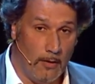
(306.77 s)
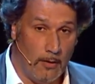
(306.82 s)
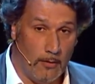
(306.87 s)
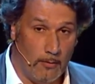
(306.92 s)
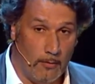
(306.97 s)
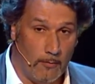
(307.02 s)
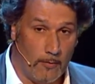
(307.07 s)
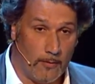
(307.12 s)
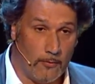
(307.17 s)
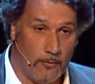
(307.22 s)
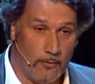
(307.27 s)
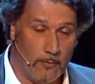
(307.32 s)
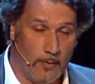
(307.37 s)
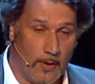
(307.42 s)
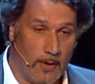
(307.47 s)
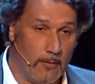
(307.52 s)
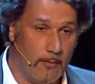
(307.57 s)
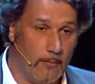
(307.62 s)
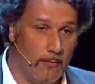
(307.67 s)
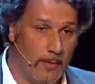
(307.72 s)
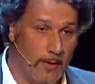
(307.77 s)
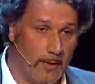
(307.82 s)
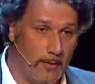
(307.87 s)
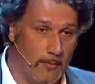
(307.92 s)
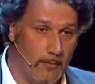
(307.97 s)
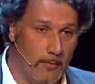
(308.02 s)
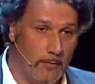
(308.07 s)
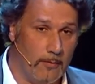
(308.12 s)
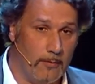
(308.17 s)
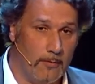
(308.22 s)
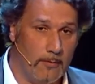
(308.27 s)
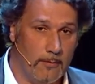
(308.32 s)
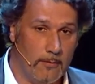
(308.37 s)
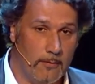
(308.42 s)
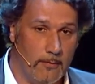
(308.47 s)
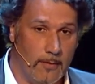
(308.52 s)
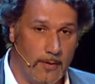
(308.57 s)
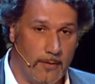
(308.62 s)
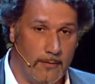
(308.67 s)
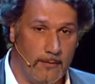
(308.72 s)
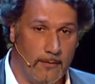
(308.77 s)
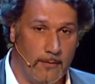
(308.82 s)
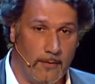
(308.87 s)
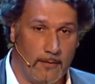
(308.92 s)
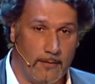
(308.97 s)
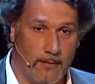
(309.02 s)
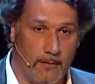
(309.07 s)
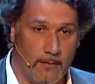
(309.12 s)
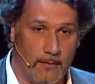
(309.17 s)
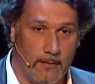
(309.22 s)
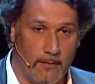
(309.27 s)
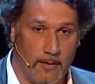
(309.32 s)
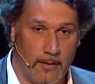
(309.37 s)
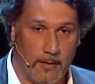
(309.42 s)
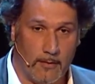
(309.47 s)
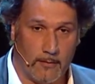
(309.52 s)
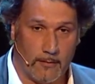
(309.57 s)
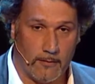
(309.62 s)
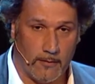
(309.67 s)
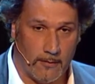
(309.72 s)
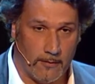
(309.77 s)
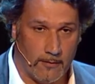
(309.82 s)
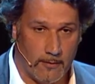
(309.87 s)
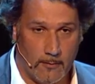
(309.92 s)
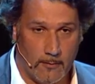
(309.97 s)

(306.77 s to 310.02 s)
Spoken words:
we want to be compatible with the existing ecosystem.